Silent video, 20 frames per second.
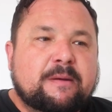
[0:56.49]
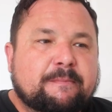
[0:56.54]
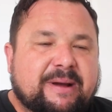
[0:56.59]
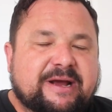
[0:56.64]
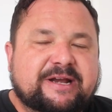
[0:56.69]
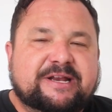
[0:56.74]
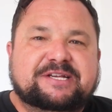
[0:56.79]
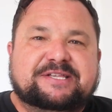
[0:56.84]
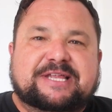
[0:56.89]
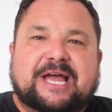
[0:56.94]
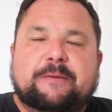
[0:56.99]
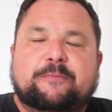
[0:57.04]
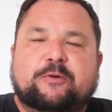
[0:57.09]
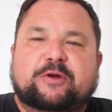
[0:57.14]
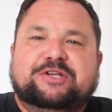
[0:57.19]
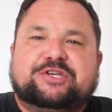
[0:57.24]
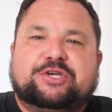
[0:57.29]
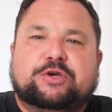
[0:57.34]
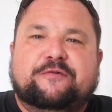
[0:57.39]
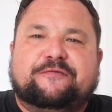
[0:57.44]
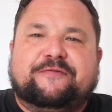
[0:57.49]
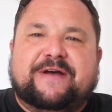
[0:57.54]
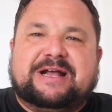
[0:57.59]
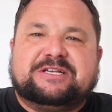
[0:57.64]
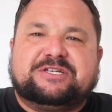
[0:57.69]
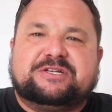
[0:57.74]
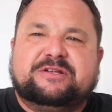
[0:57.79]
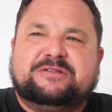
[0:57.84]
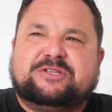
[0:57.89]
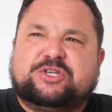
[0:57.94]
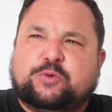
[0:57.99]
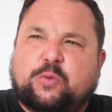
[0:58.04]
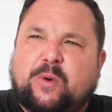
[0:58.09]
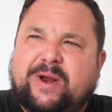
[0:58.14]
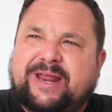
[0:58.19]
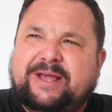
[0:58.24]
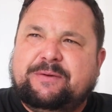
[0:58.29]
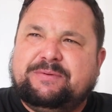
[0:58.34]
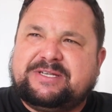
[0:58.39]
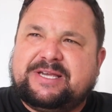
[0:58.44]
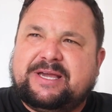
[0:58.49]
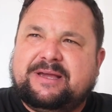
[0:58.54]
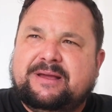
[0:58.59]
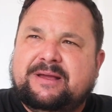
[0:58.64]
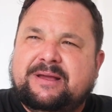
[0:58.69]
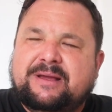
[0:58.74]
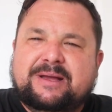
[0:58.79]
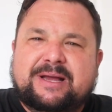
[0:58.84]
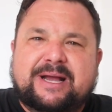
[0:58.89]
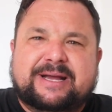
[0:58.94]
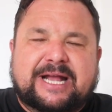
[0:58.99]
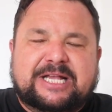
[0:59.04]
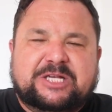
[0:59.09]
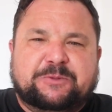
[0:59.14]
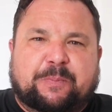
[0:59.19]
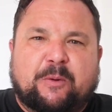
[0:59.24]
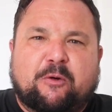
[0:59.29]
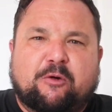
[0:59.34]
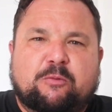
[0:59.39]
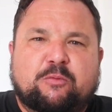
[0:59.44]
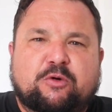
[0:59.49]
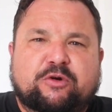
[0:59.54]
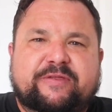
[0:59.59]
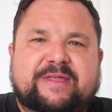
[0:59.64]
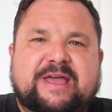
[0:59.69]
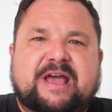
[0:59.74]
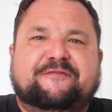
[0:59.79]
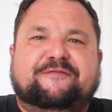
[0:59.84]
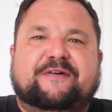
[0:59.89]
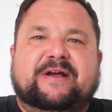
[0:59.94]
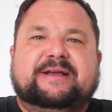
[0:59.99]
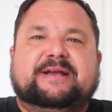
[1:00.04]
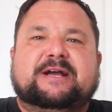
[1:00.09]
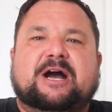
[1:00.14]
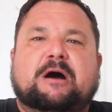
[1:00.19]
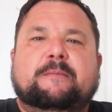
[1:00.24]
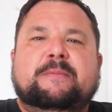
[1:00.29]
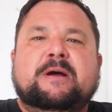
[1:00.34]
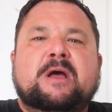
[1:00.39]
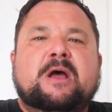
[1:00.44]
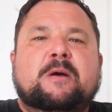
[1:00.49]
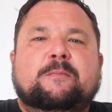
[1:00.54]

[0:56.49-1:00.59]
made his debut in 2020, was it? Against Boreham Wood in the FA Cup,